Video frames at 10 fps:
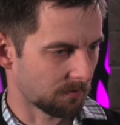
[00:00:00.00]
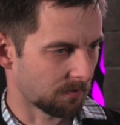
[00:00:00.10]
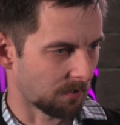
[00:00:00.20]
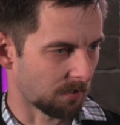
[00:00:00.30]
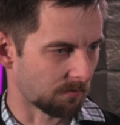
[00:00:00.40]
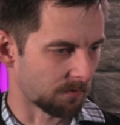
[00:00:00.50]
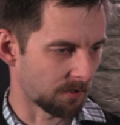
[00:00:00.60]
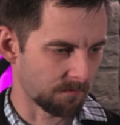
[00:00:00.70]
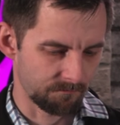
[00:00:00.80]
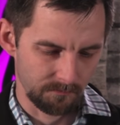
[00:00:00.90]
There we
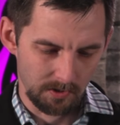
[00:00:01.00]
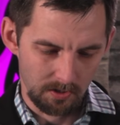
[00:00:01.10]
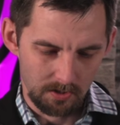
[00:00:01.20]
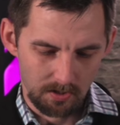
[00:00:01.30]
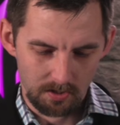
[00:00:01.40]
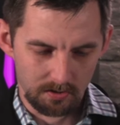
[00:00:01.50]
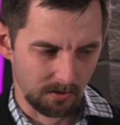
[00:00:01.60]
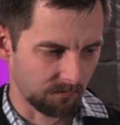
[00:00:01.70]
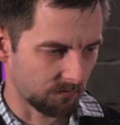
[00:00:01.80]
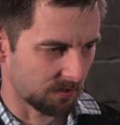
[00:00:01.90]
go. And
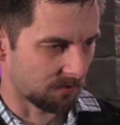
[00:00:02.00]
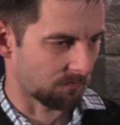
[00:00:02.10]
if you didn't